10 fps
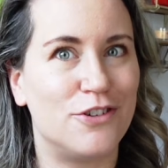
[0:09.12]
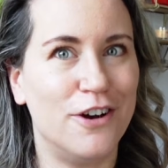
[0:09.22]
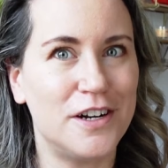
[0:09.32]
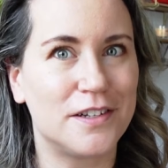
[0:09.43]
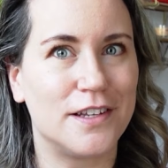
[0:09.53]

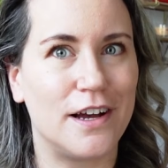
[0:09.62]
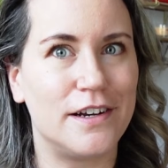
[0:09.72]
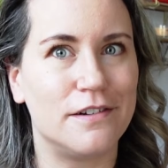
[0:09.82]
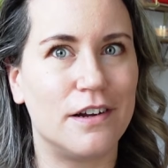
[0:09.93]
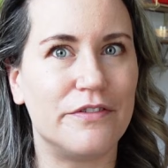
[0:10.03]
dark
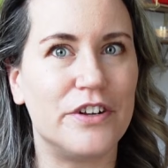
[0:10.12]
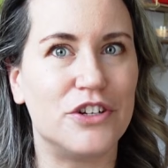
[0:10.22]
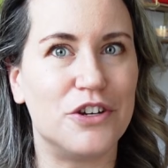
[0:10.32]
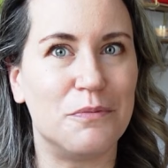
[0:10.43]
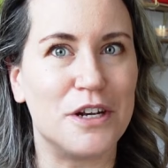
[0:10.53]
side of
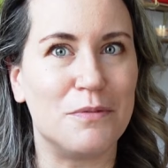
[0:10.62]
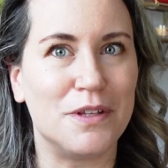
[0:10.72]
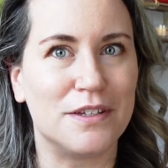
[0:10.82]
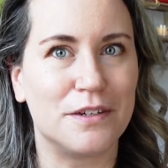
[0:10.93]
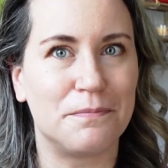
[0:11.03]
digital
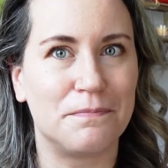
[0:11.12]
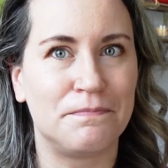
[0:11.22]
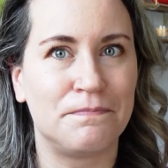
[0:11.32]
minimalism.